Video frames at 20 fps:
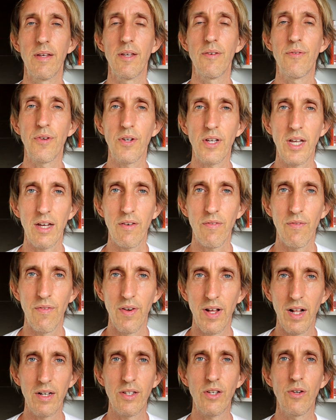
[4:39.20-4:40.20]
If you got
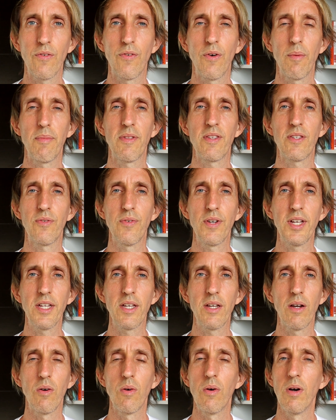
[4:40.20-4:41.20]
value from this
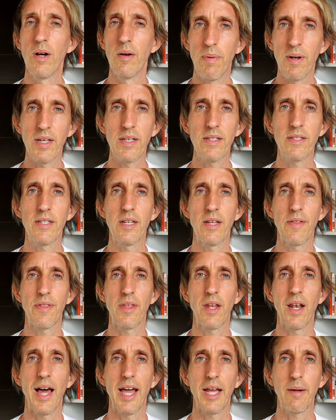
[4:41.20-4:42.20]
video, please hit
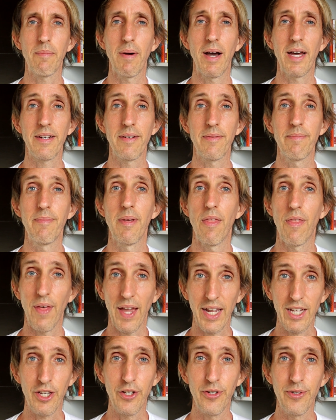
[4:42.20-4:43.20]
the like button.
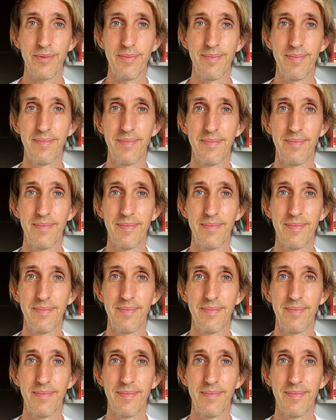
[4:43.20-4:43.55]
Thank you.